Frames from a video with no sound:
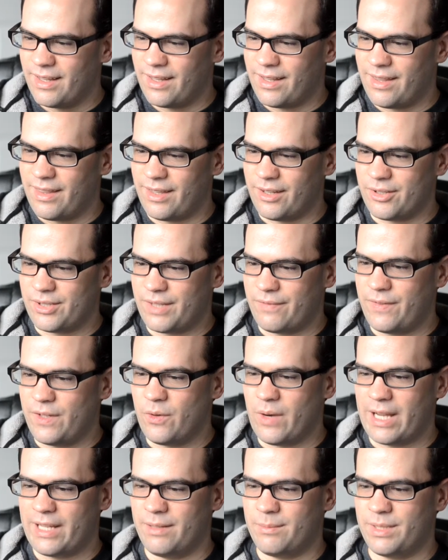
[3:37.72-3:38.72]
There's a
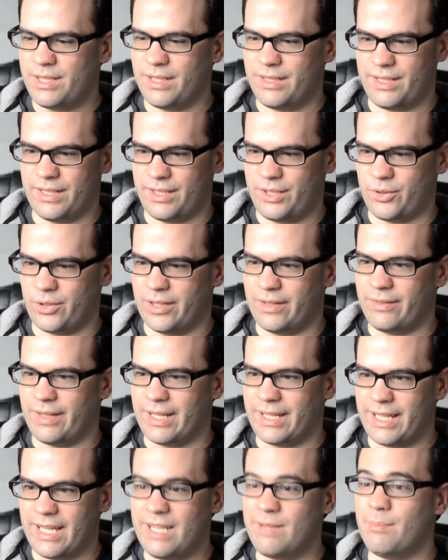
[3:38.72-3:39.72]
few items that just sort of
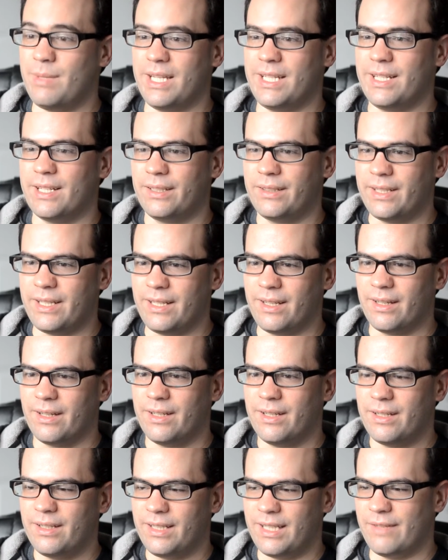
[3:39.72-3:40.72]
immediately
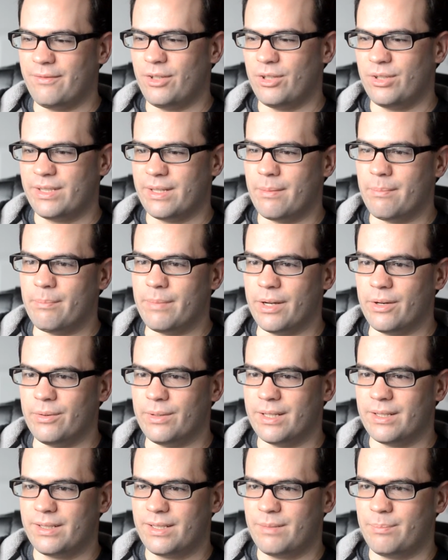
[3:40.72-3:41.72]
give you some
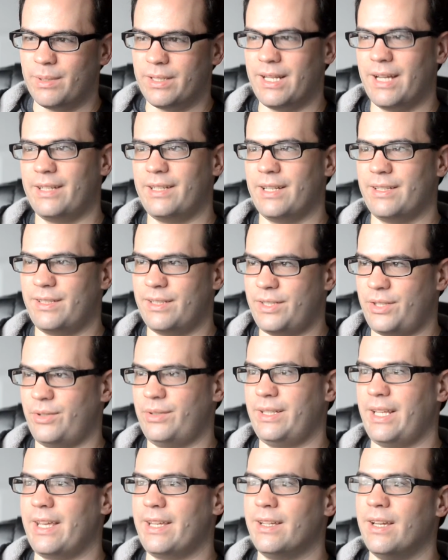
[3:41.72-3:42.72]
bonus, but not
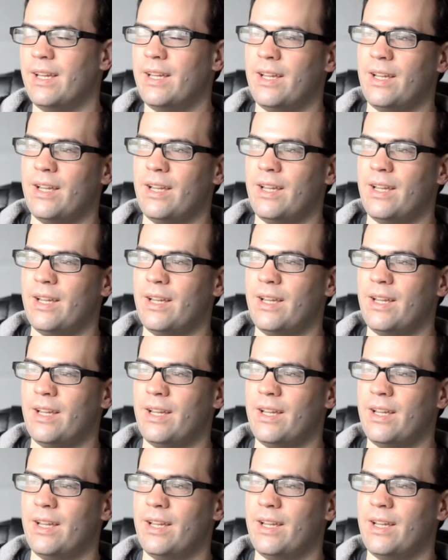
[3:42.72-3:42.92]
necessarily a